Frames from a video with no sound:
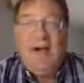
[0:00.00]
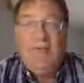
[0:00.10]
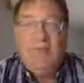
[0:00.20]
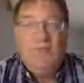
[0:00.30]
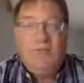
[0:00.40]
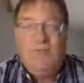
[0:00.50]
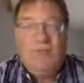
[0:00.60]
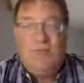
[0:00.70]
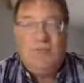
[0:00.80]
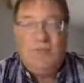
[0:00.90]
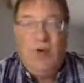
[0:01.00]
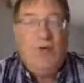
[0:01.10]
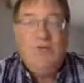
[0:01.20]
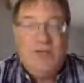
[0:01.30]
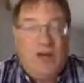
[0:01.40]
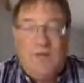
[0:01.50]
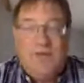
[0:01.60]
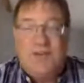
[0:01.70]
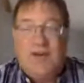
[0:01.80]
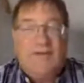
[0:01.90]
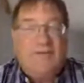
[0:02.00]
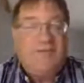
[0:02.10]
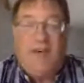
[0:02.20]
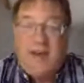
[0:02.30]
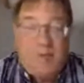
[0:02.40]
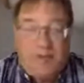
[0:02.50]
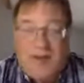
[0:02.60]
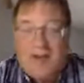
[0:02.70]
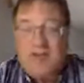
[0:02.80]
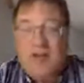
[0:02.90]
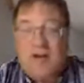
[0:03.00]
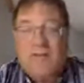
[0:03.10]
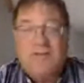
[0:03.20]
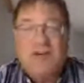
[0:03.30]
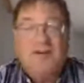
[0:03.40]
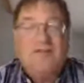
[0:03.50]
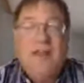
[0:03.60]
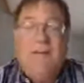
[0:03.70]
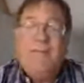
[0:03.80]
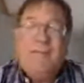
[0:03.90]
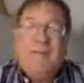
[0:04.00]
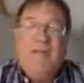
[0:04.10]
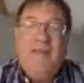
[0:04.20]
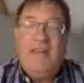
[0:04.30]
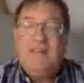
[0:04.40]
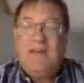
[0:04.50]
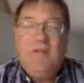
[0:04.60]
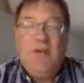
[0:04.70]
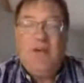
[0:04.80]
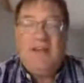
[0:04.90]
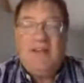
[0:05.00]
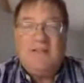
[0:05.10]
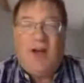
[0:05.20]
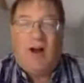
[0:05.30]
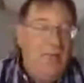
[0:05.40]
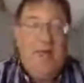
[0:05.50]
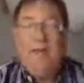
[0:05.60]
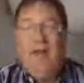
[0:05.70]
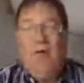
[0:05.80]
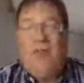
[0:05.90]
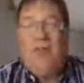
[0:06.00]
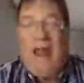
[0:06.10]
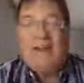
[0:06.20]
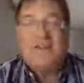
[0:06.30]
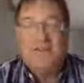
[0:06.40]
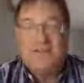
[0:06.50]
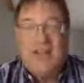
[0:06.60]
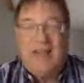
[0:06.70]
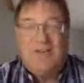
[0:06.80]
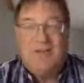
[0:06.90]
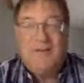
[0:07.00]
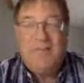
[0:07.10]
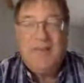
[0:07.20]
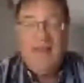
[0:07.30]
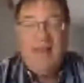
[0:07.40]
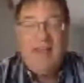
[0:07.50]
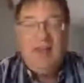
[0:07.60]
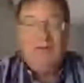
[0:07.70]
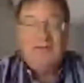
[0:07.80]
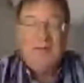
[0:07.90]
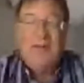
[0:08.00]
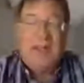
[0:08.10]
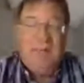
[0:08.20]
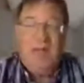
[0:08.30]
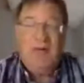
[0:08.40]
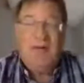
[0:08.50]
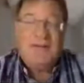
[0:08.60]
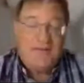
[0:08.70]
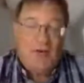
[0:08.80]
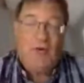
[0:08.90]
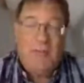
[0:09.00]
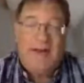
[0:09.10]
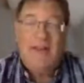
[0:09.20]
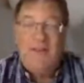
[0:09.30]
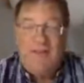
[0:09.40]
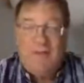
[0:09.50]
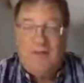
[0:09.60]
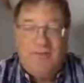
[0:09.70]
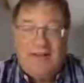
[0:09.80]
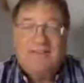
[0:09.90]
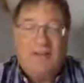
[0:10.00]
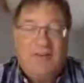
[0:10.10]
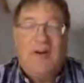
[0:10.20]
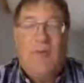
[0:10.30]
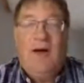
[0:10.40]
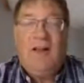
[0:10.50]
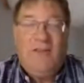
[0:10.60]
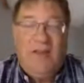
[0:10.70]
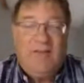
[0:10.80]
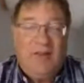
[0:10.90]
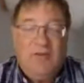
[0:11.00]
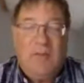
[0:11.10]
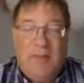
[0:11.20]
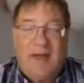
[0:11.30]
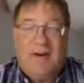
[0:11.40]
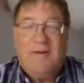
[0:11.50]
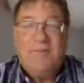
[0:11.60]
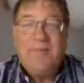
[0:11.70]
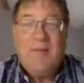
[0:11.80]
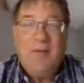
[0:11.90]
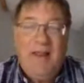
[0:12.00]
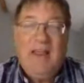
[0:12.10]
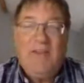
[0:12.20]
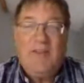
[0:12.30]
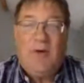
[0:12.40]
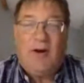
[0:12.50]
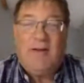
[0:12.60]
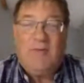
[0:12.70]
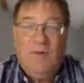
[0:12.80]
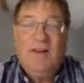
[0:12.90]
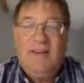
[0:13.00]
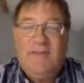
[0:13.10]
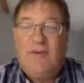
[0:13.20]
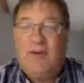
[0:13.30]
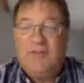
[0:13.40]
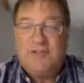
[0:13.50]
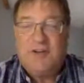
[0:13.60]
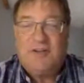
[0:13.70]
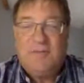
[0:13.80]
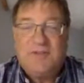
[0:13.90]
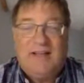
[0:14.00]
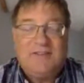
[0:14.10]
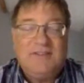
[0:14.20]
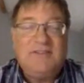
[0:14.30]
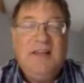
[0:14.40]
roads on reserves, fire protection on reserves, these communities are way way below the national standard you know, some of the communities have their own money and they've invested very well and they, they're doing better, but many of them are in really difficult circumstances.